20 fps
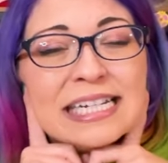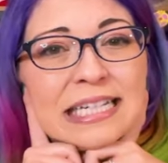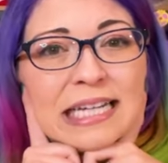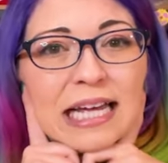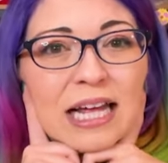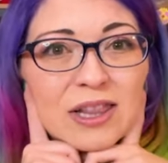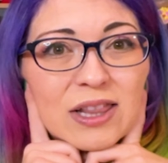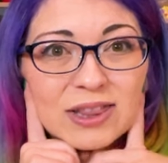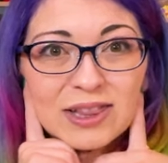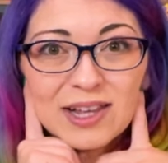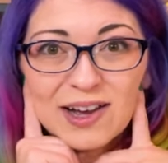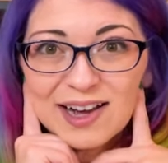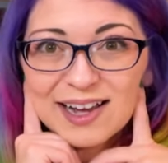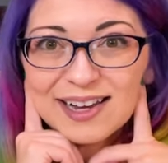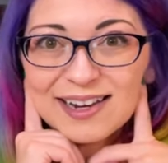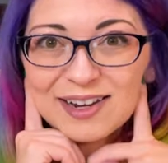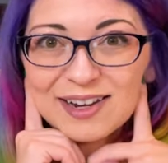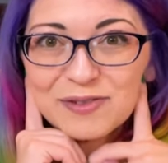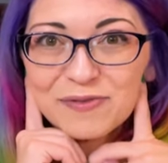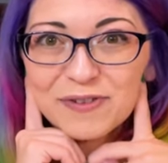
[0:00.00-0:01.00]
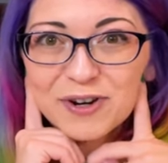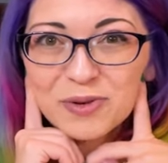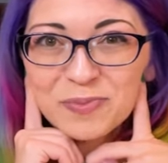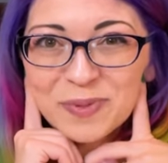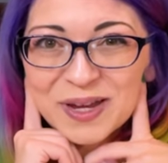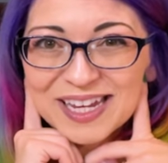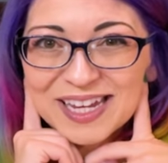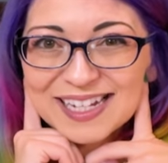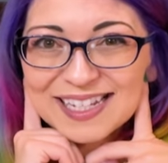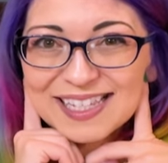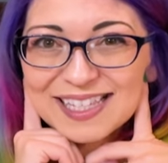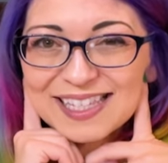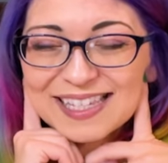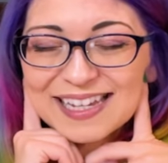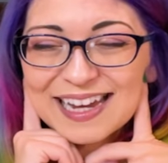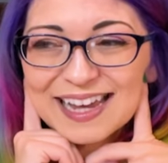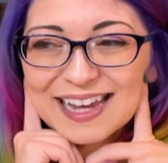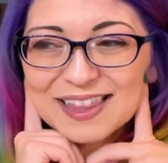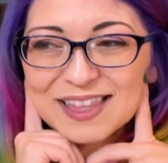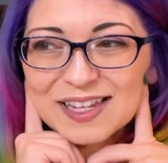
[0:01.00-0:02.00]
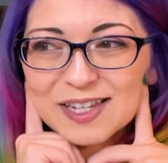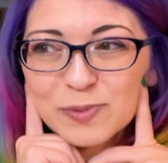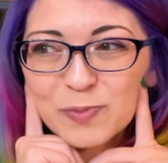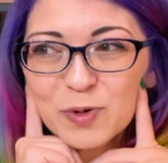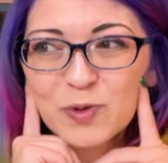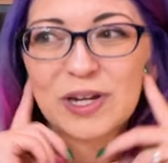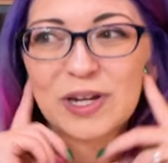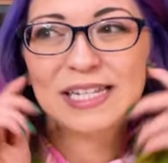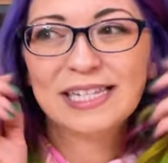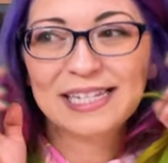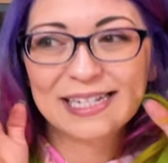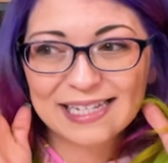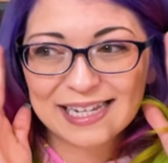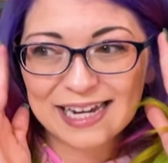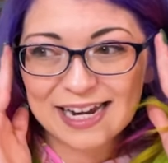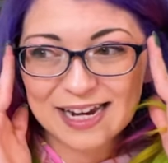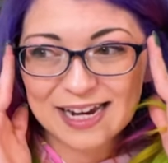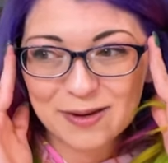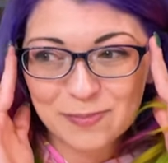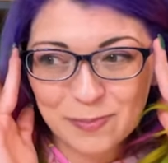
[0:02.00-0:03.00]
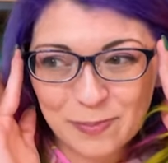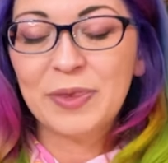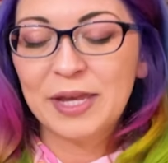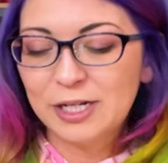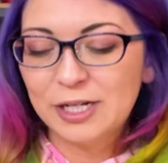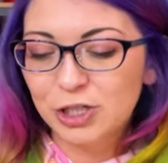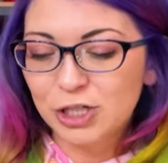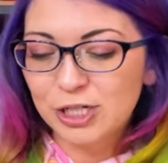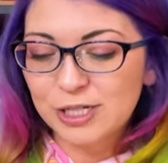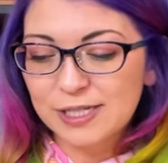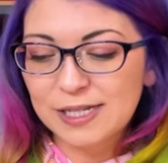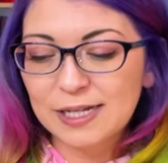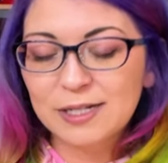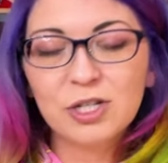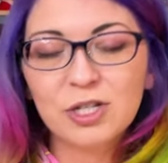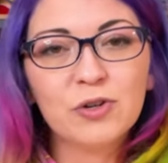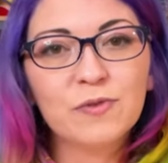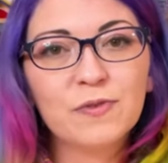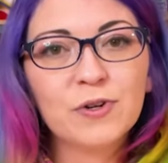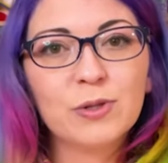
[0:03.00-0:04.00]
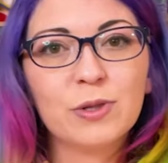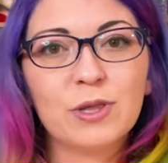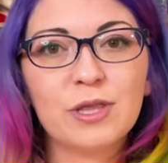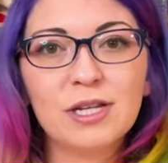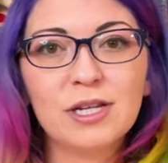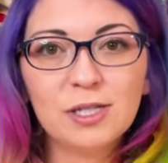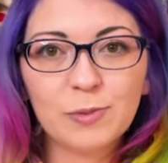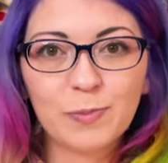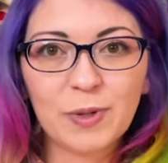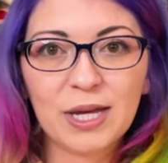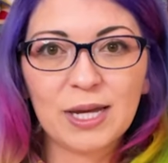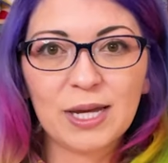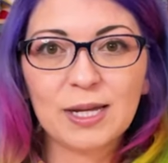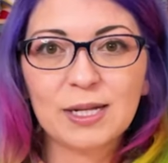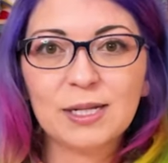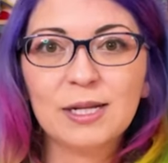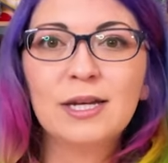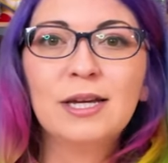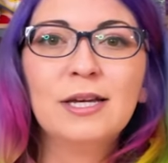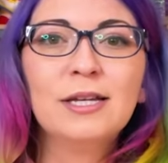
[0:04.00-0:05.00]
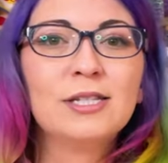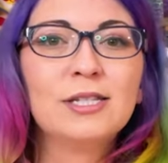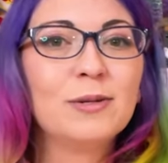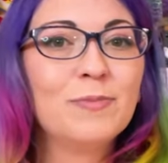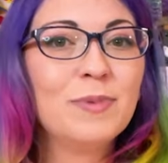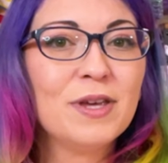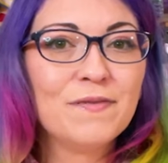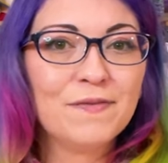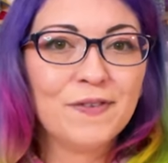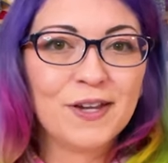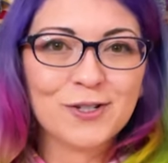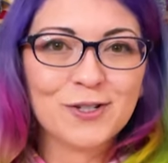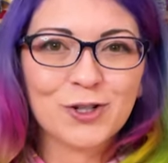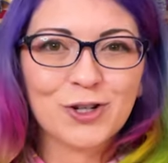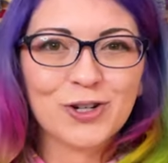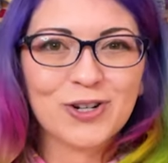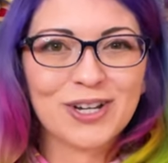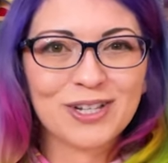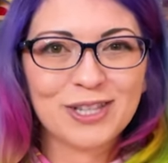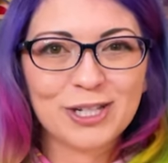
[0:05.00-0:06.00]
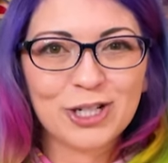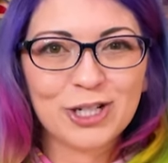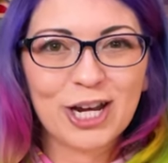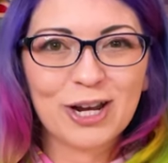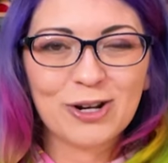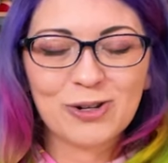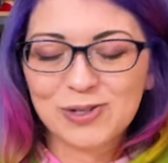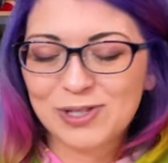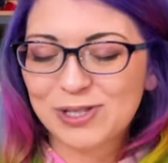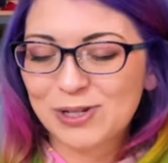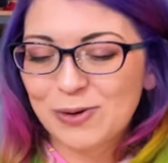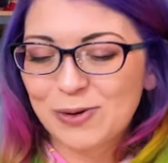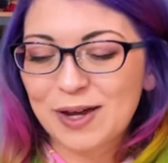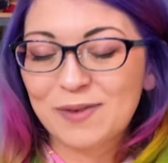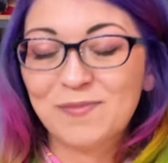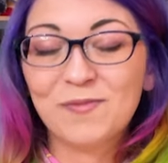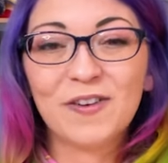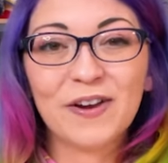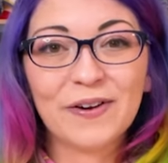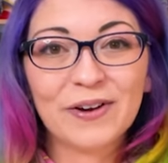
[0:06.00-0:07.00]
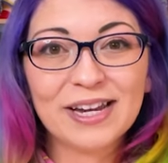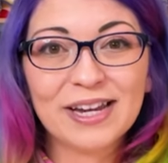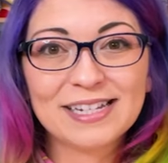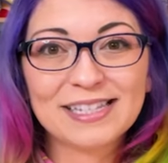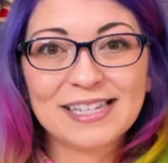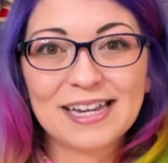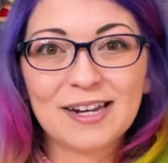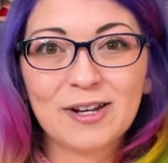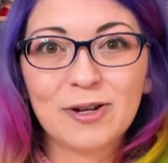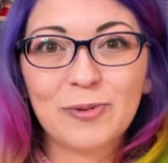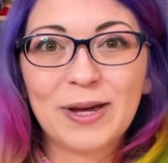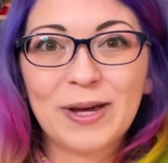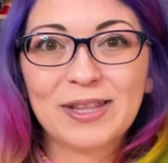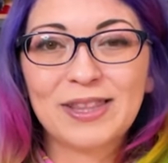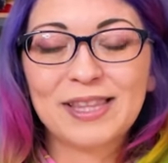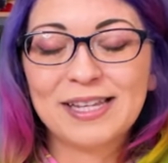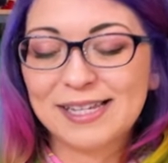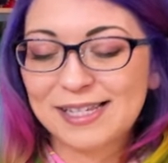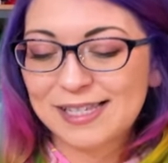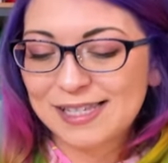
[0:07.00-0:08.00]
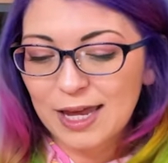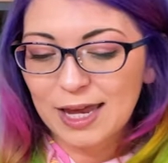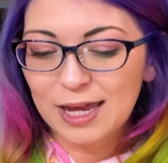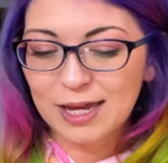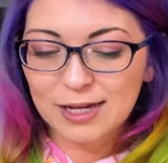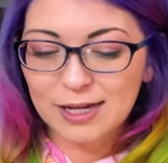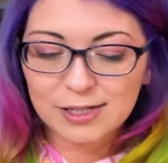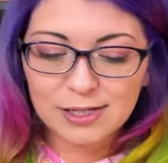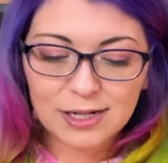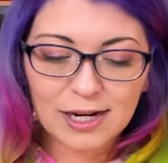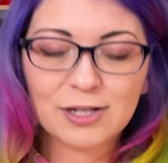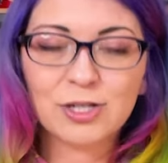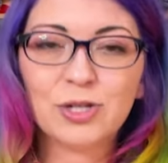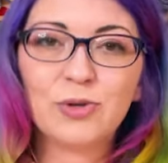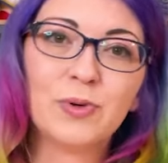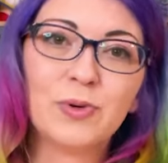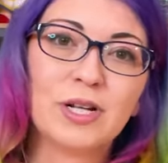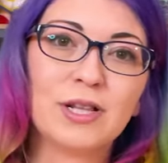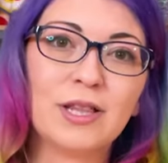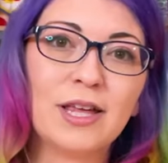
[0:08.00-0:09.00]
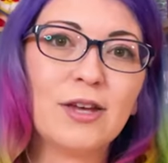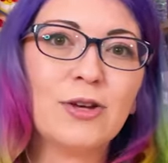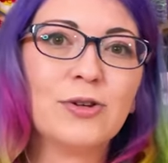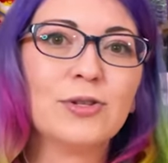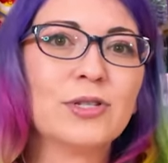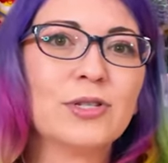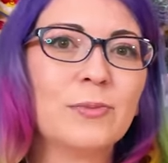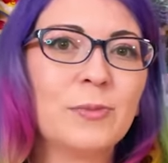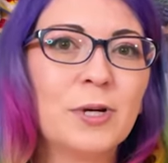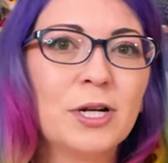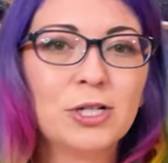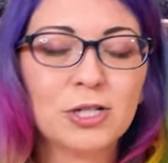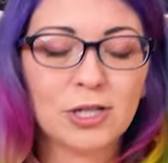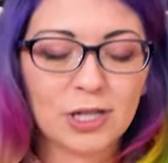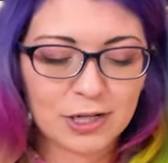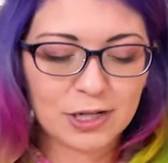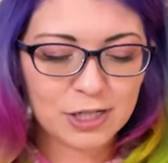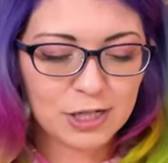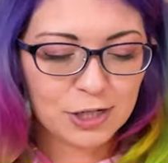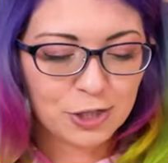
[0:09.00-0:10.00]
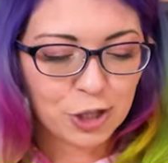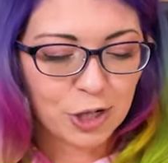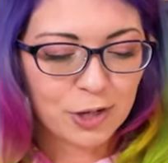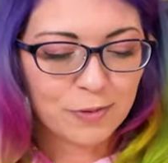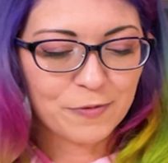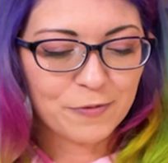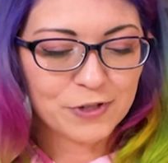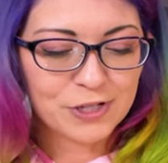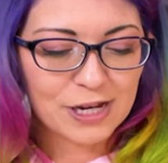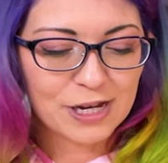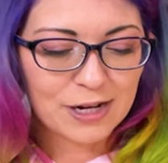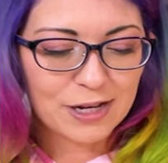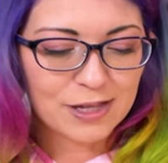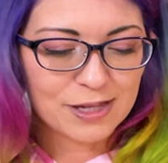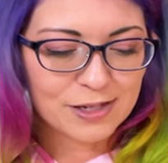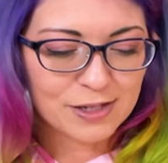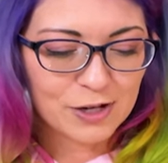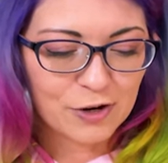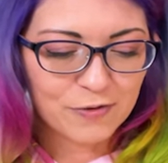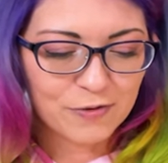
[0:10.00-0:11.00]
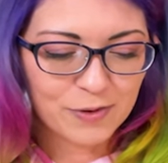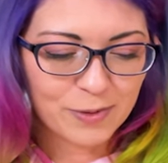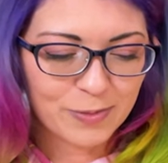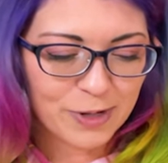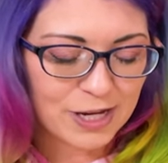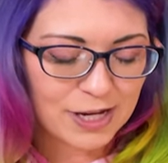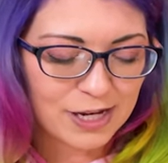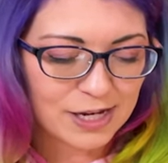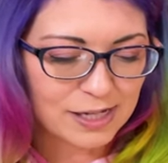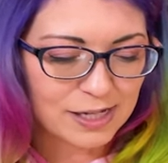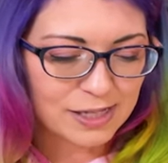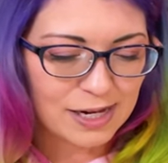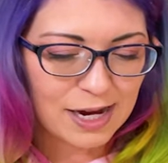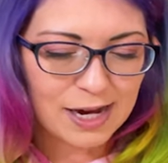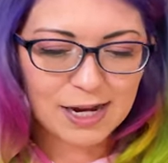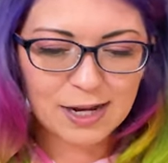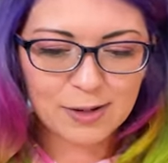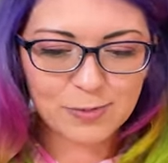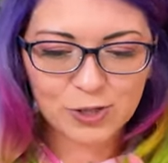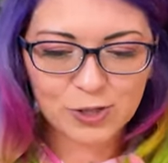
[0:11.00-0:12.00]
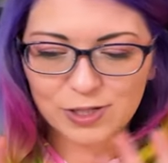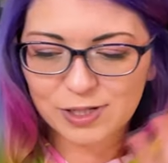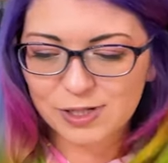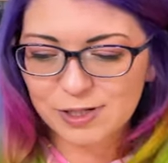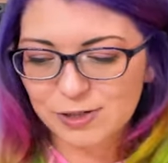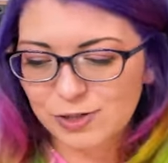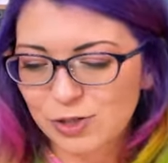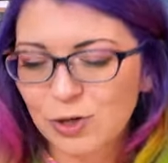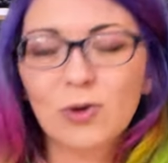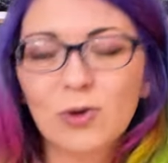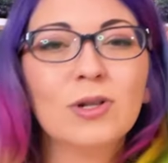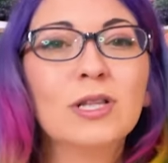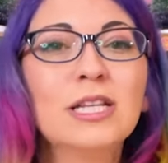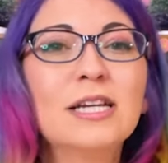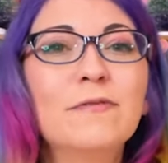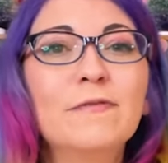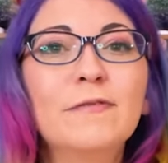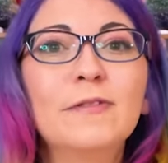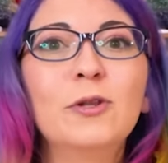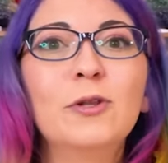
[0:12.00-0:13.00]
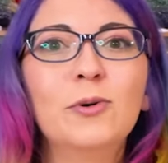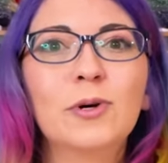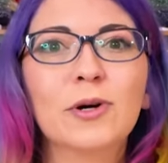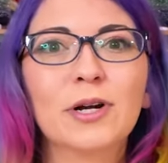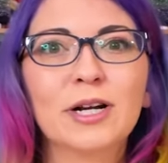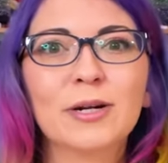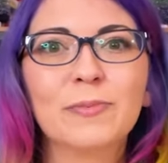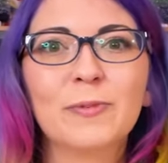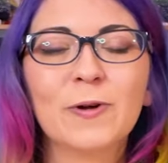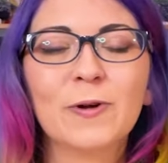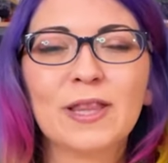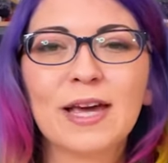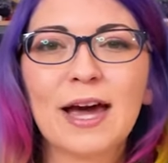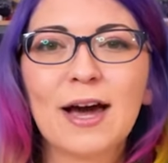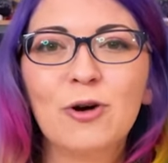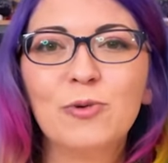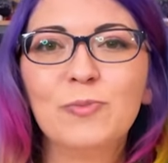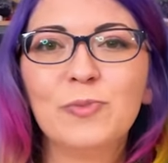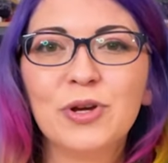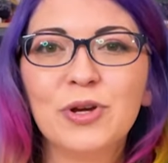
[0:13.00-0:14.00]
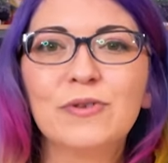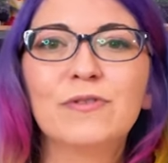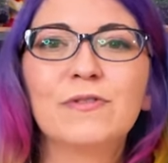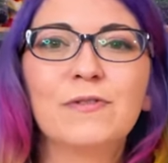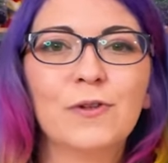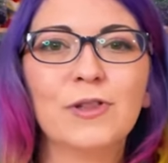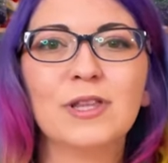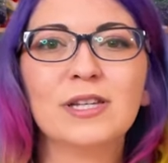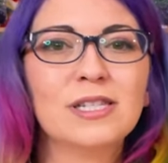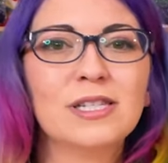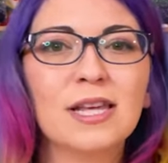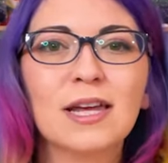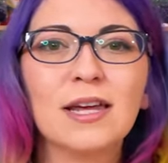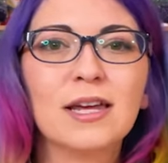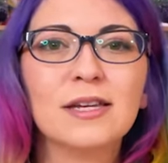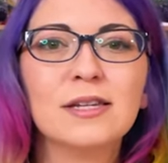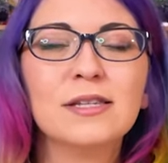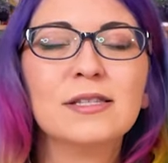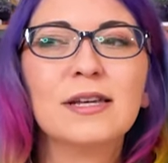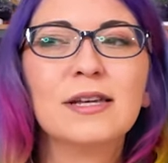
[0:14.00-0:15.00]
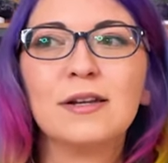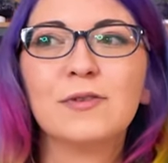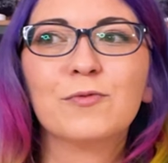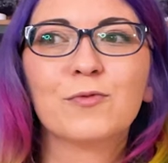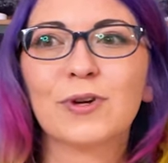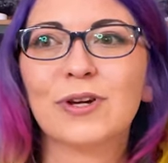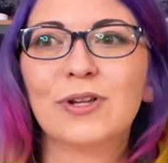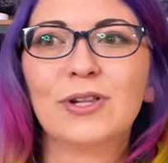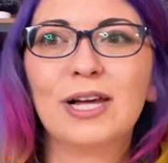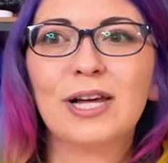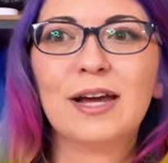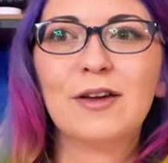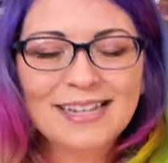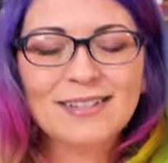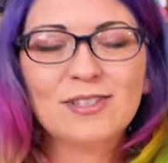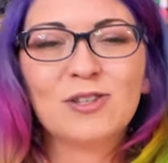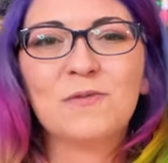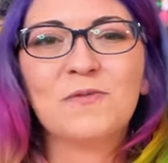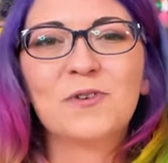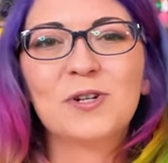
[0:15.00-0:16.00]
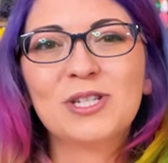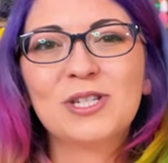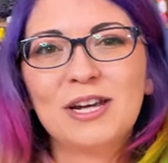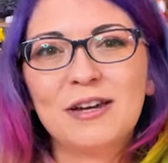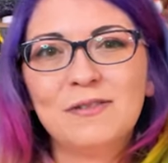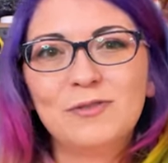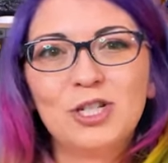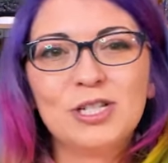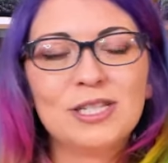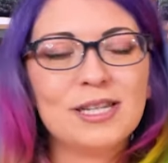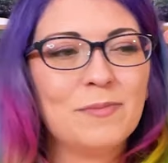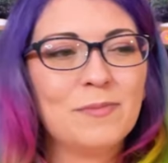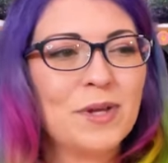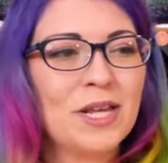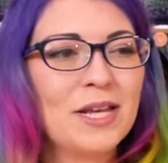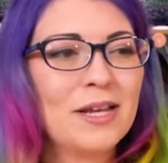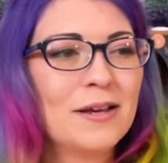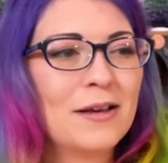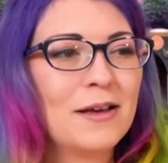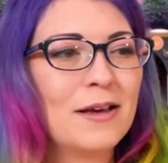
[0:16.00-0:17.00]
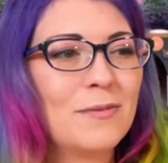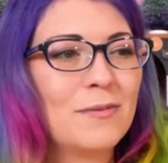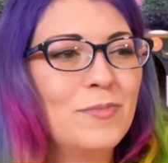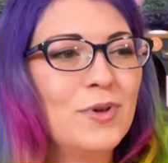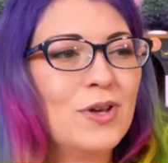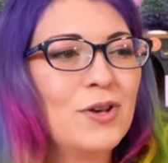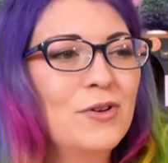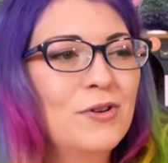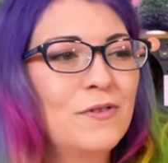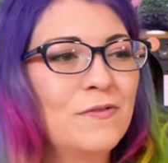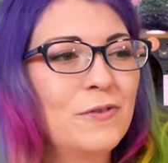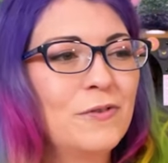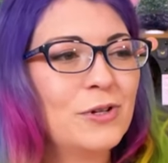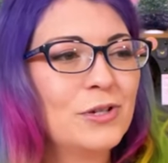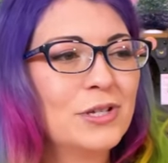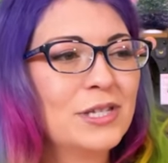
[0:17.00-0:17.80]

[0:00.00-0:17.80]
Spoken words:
a lot of her pins at this point in time. She sent over this pin to be featured on the channel. So I'm very excited about this. And I do want to thank you so much, LuxiCharm, for sending this over, because I am just totally floored with how beautiful this thing is in real life. So first off, she sent me a beautiful